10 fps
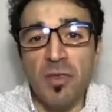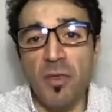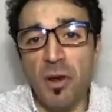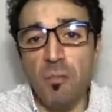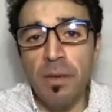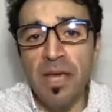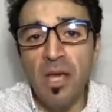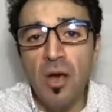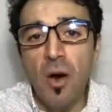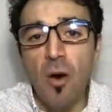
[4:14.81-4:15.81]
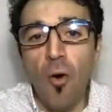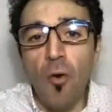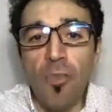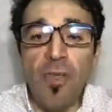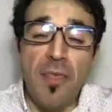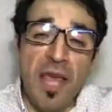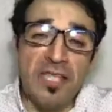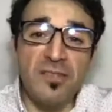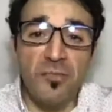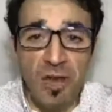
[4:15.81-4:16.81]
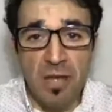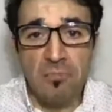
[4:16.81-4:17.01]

therapy on the days free